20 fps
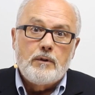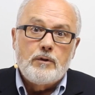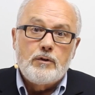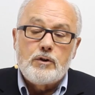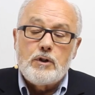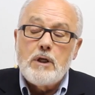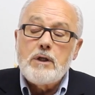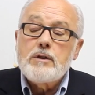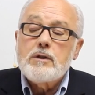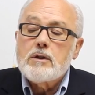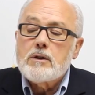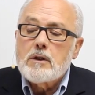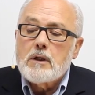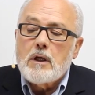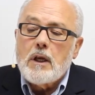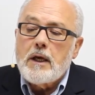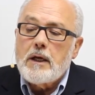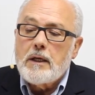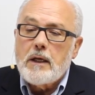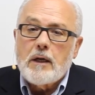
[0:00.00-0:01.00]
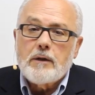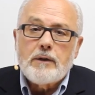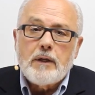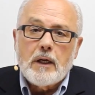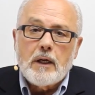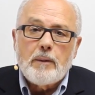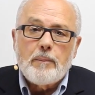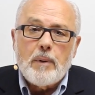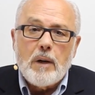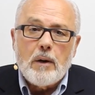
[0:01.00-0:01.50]
Jesus is laying down
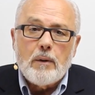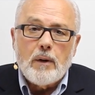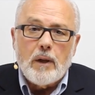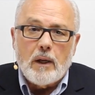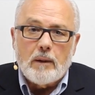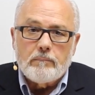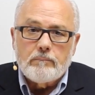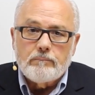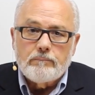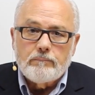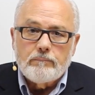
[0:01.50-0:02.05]
taking a power nap.